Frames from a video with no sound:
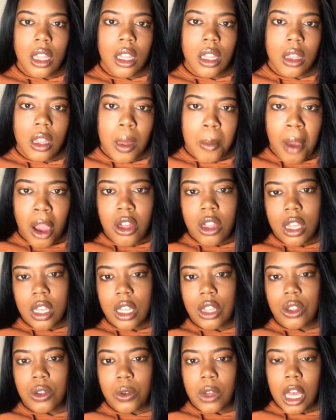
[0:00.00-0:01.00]
Emergencies
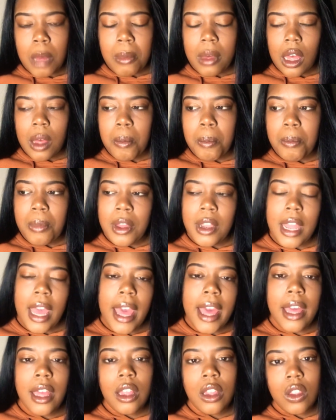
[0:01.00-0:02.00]
do come up. But not
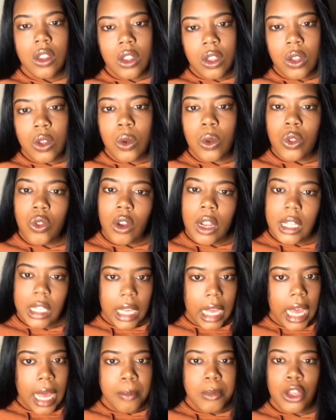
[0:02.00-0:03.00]
2-3
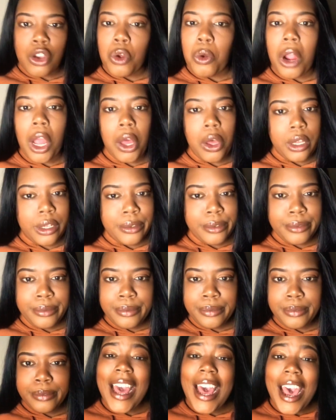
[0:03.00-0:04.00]
times in a row.
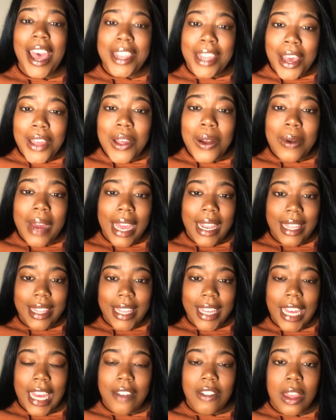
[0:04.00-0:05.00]
Another way to
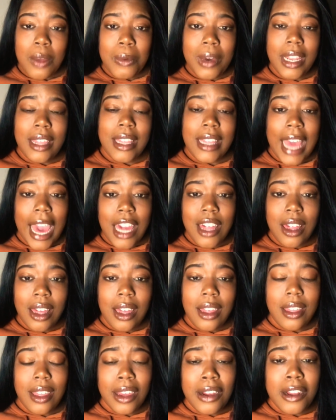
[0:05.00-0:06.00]
see if someone is actually
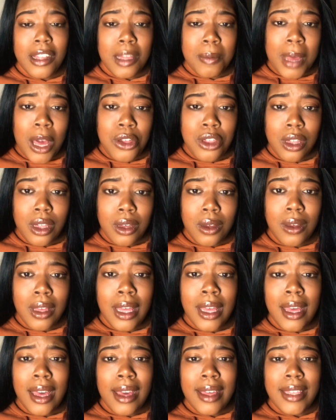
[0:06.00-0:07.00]
serious about you
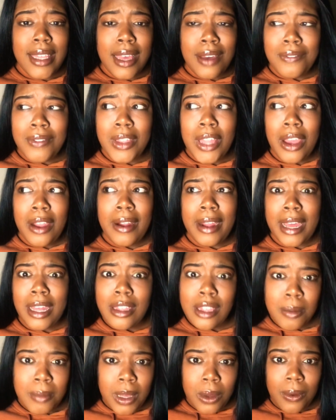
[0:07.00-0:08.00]
is if they're
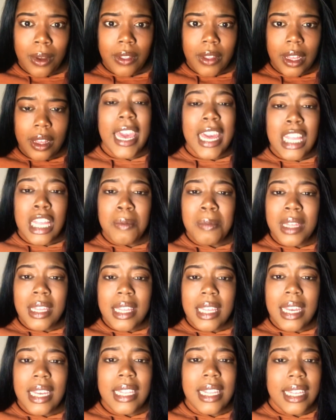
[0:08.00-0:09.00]
intimate with you.
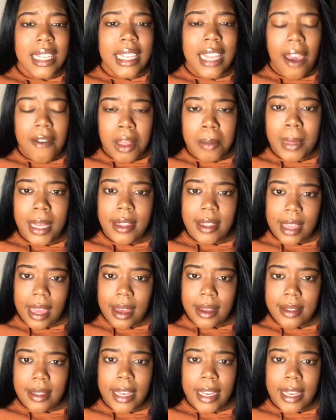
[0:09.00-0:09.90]
Intimacy doesn't have to be sex.